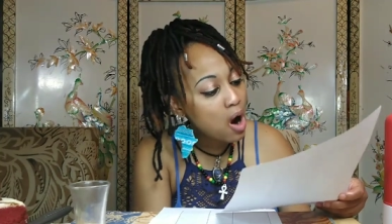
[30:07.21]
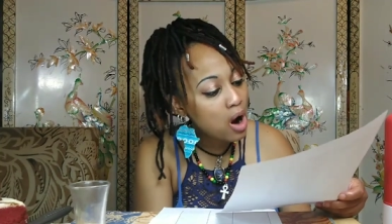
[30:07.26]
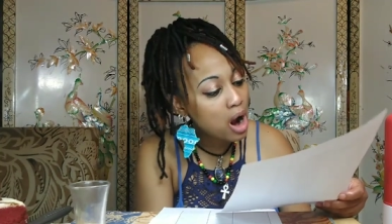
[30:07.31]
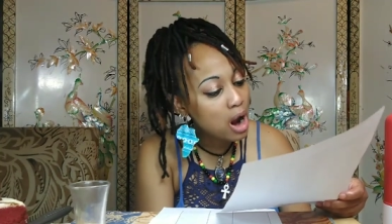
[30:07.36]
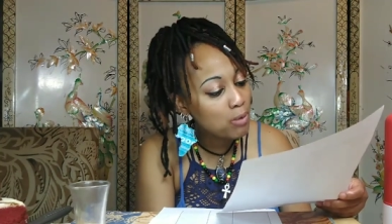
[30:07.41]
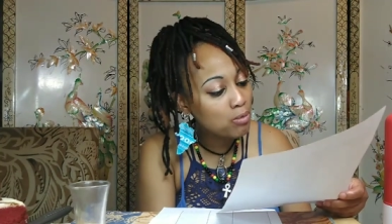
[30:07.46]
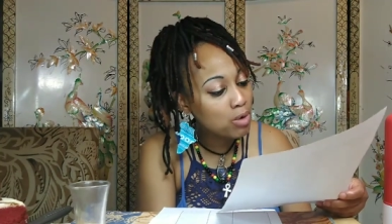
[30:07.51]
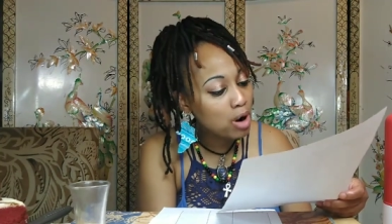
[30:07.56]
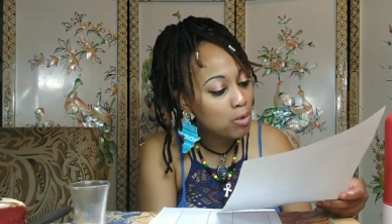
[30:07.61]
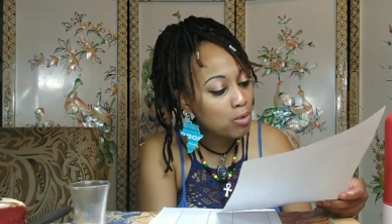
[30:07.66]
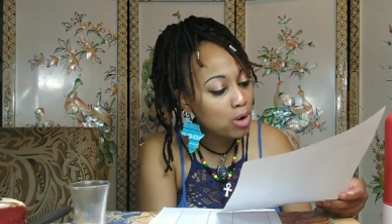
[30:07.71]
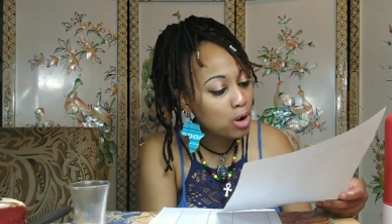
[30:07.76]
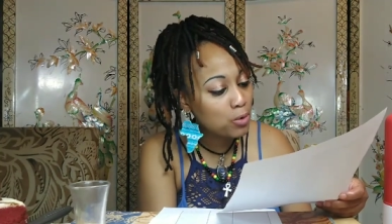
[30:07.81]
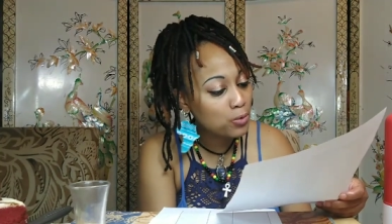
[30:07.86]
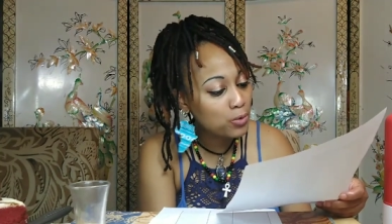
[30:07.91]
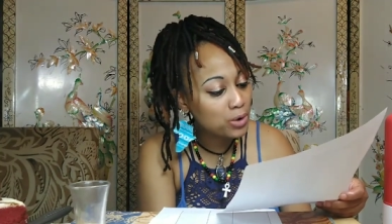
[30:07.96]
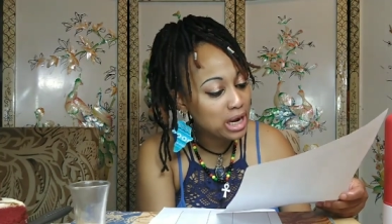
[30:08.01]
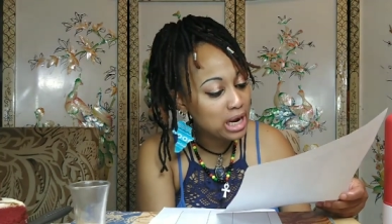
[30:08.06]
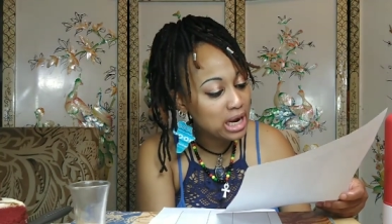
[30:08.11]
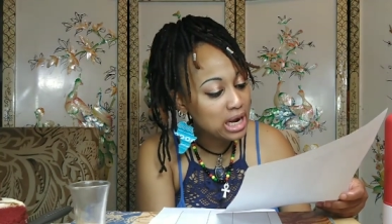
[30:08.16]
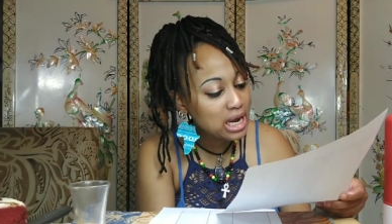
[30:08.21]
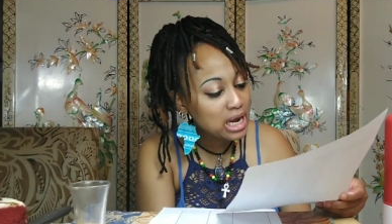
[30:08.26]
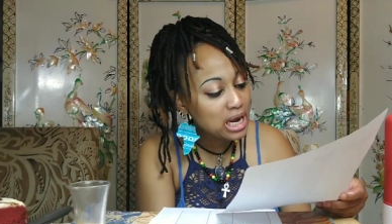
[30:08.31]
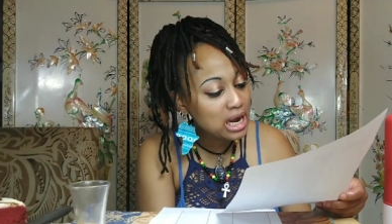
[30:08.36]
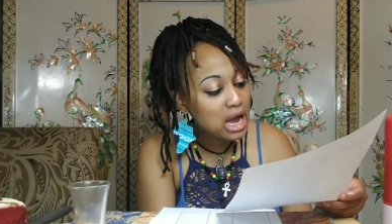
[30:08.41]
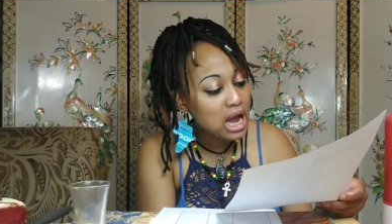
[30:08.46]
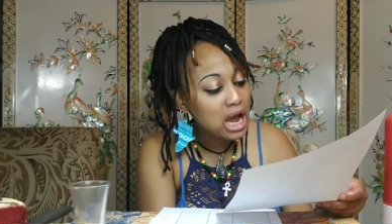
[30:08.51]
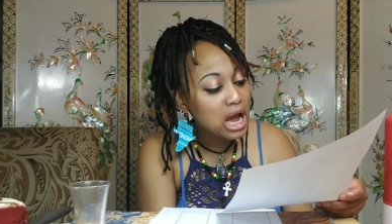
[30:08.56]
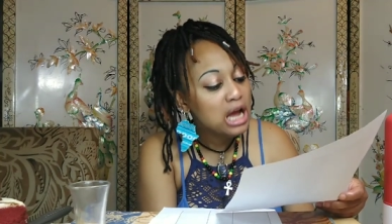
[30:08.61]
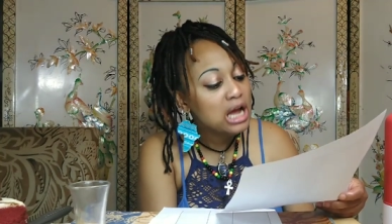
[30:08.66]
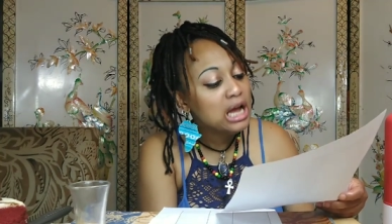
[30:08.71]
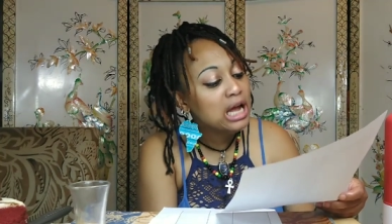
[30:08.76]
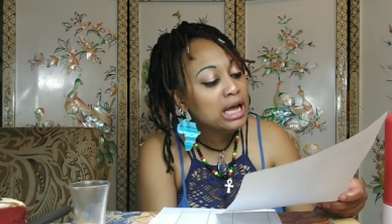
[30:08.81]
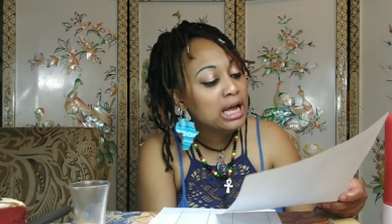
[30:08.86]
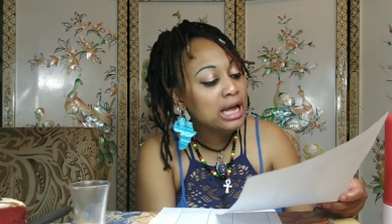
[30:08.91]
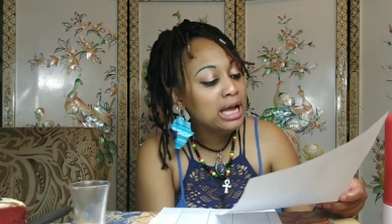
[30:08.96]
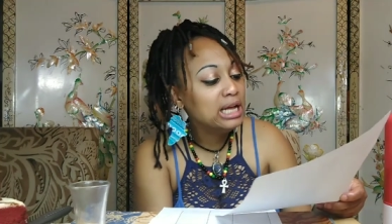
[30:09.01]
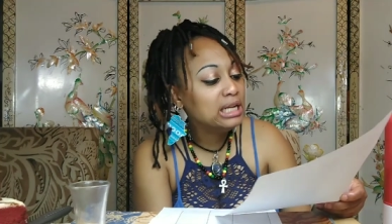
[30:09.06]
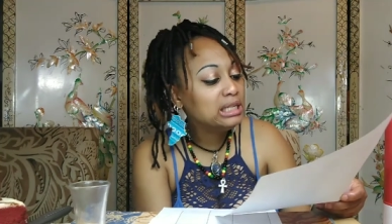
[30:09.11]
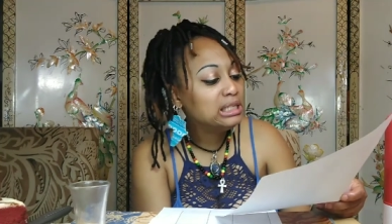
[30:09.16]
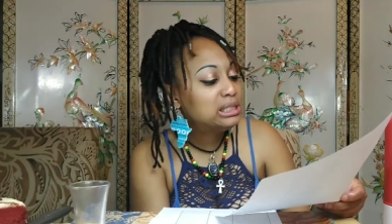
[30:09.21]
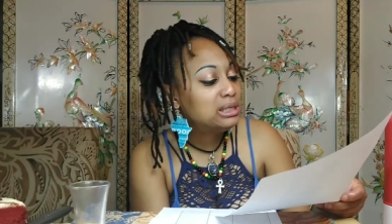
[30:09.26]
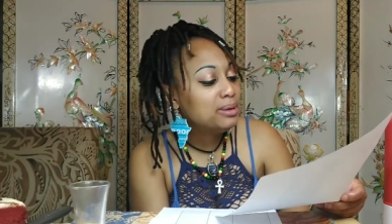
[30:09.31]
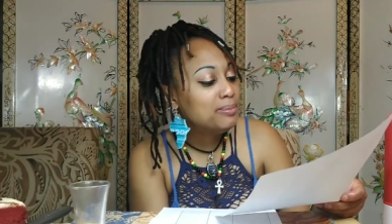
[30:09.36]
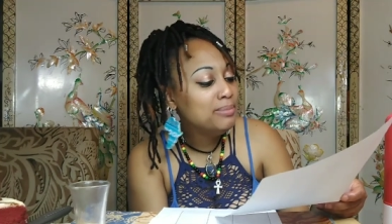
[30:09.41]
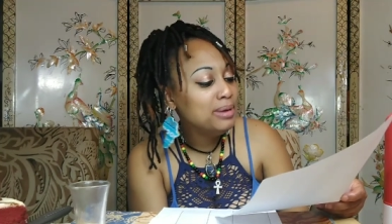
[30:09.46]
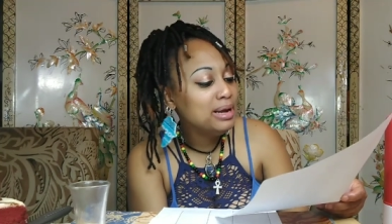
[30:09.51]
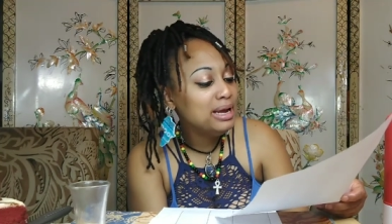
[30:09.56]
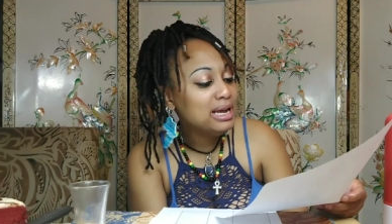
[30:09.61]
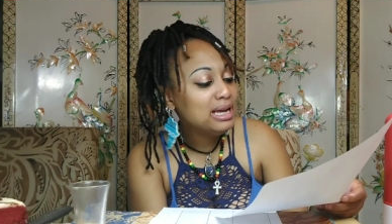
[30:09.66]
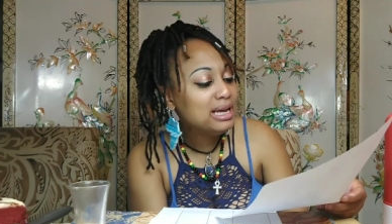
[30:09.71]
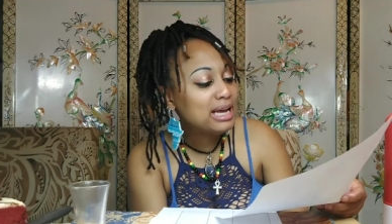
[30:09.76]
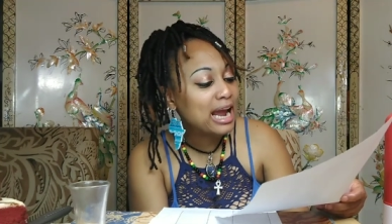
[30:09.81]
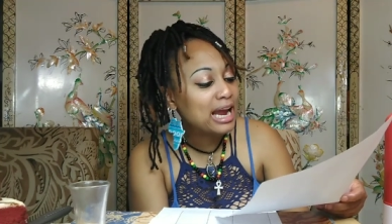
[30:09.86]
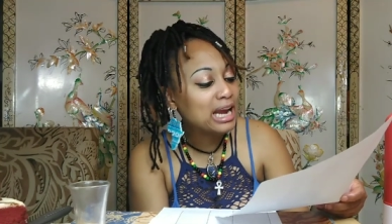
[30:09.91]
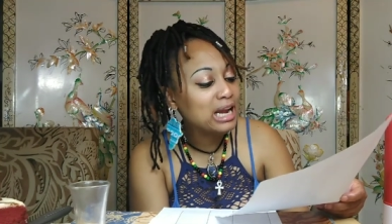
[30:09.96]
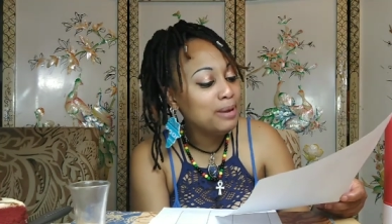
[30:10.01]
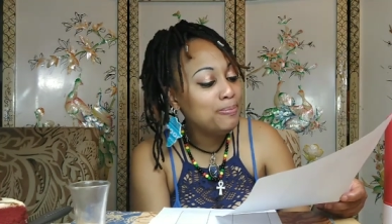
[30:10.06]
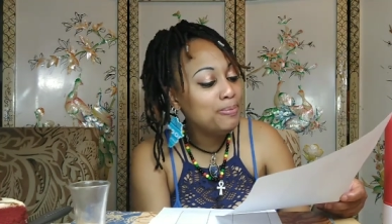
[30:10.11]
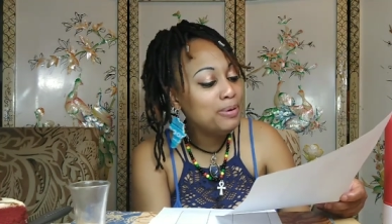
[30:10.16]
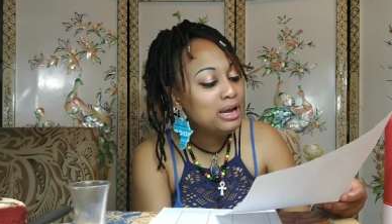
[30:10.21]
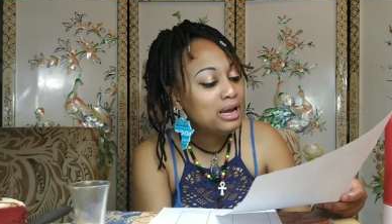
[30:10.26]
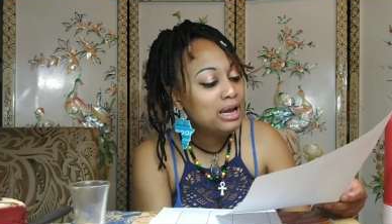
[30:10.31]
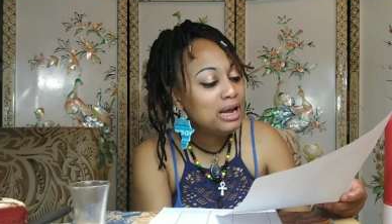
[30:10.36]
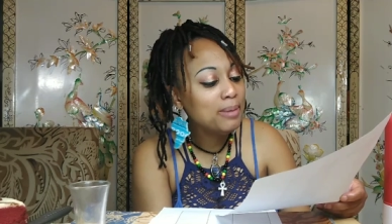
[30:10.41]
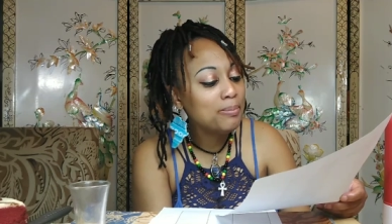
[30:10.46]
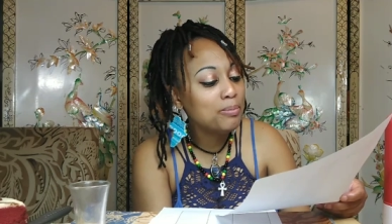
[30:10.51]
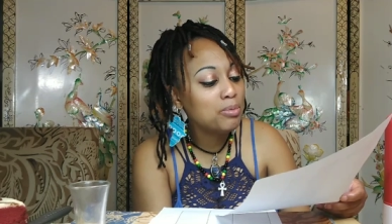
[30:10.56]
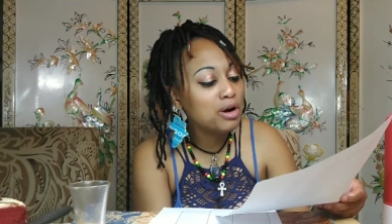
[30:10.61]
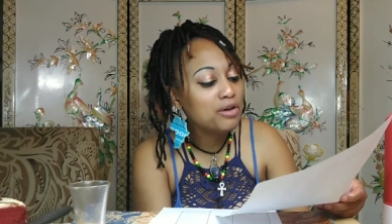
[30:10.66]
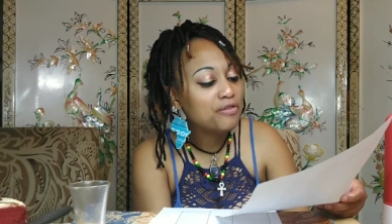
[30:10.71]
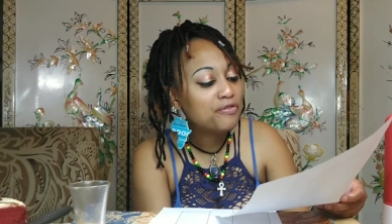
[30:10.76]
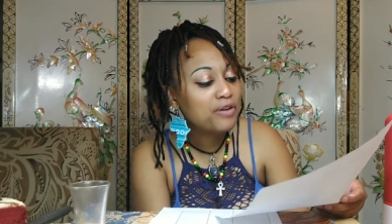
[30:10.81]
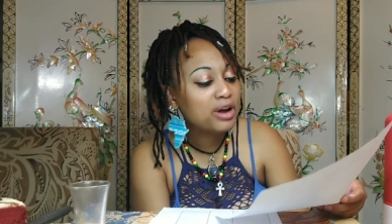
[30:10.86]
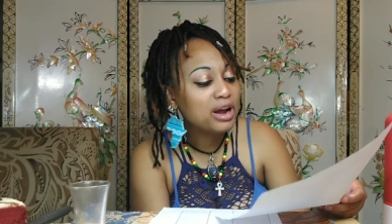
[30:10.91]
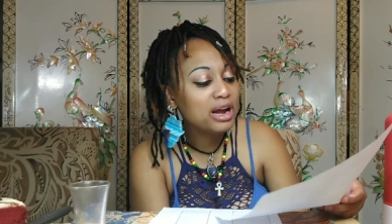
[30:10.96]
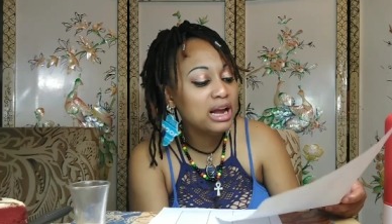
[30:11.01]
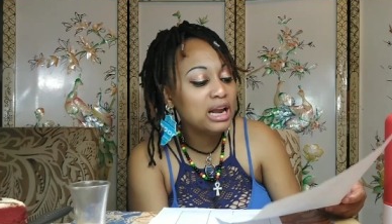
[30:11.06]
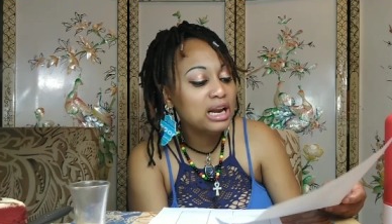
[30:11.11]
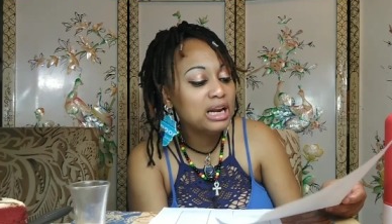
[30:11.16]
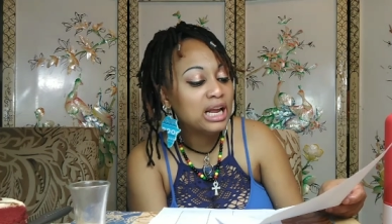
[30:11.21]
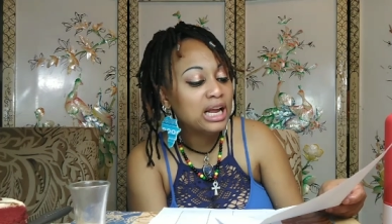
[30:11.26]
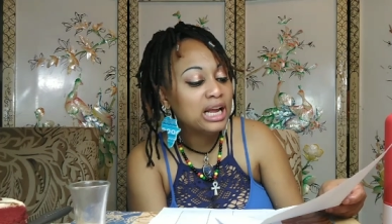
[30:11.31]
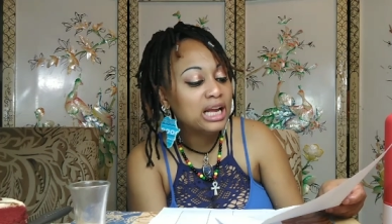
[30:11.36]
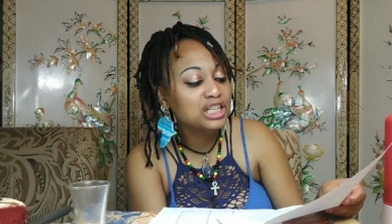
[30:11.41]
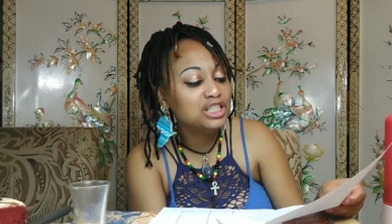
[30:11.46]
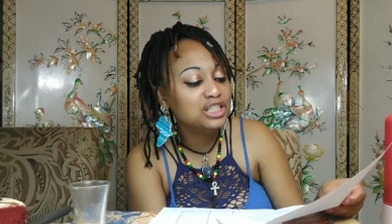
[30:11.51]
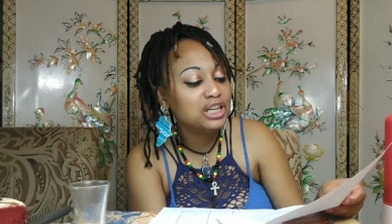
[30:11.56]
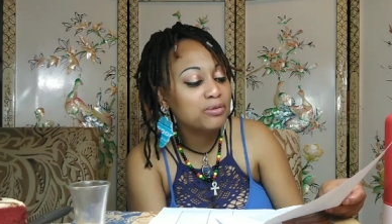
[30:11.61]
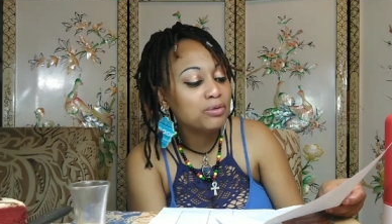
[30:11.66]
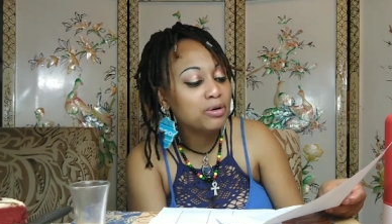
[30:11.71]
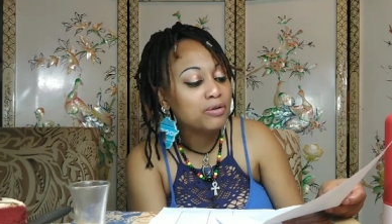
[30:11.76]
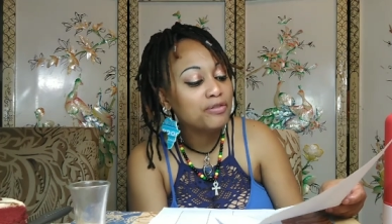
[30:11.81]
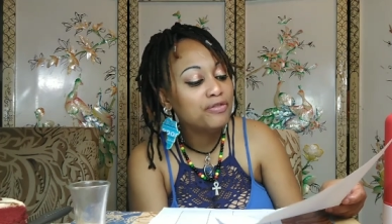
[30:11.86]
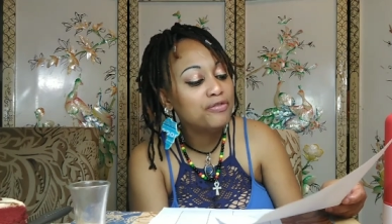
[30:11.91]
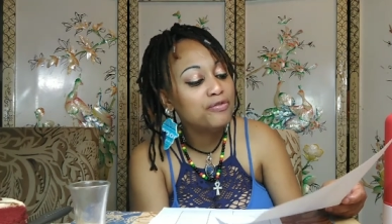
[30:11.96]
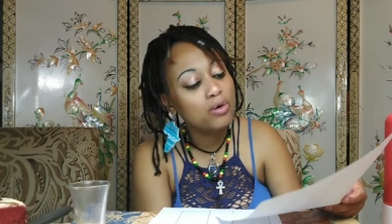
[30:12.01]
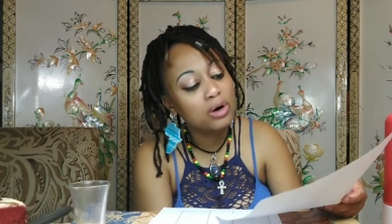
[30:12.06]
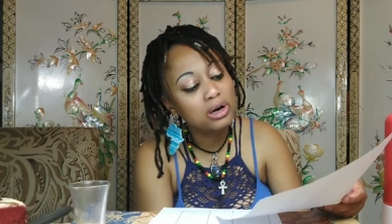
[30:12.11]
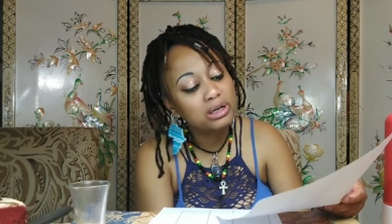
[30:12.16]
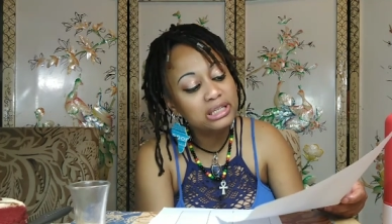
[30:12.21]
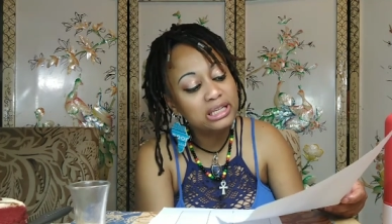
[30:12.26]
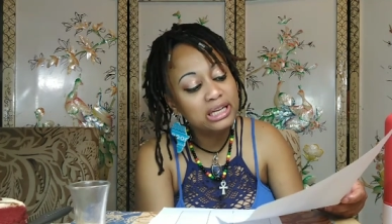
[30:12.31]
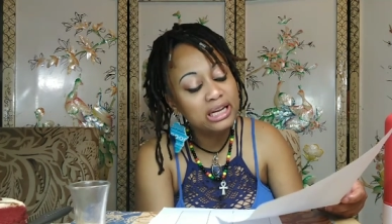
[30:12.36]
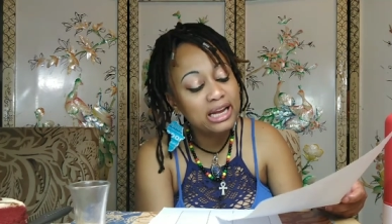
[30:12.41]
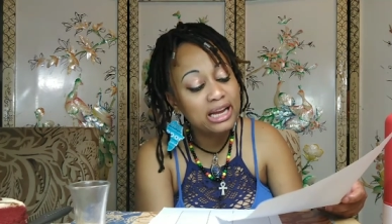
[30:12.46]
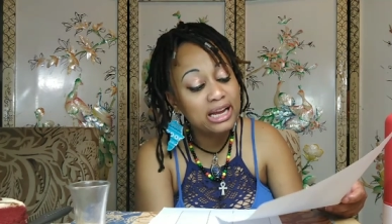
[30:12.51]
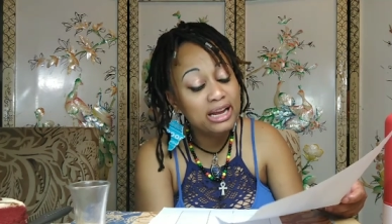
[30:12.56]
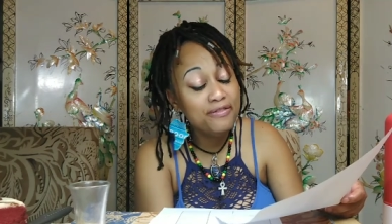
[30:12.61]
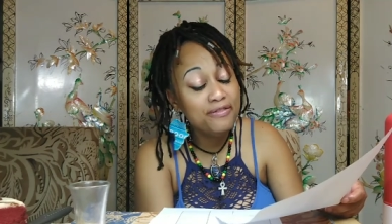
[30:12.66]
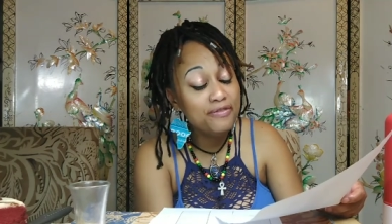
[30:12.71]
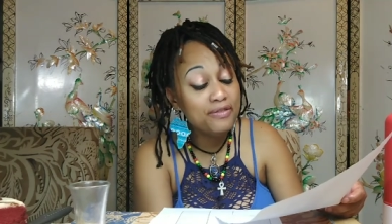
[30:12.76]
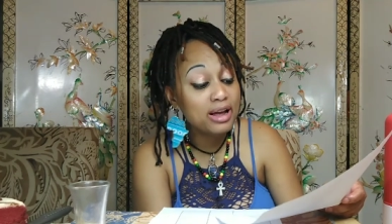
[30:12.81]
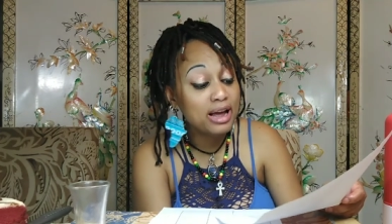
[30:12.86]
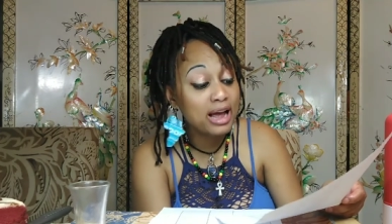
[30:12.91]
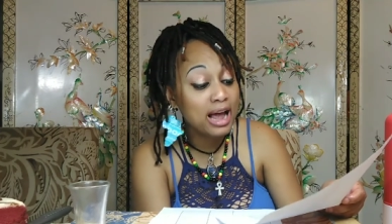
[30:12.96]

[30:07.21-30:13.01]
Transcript: All right, where were we? It's me, KDP, and boyfriend It's January 14th.